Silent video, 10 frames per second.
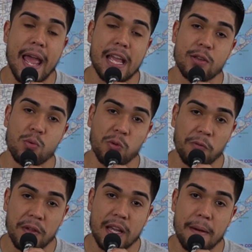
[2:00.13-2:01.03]
and your
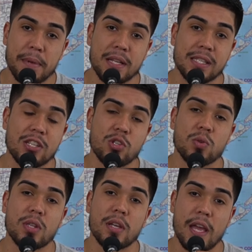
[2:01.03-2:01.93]
roofing company sends
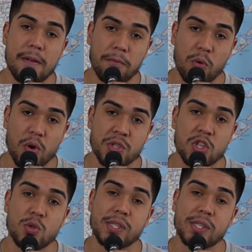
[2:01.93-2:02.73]
you the invoice, you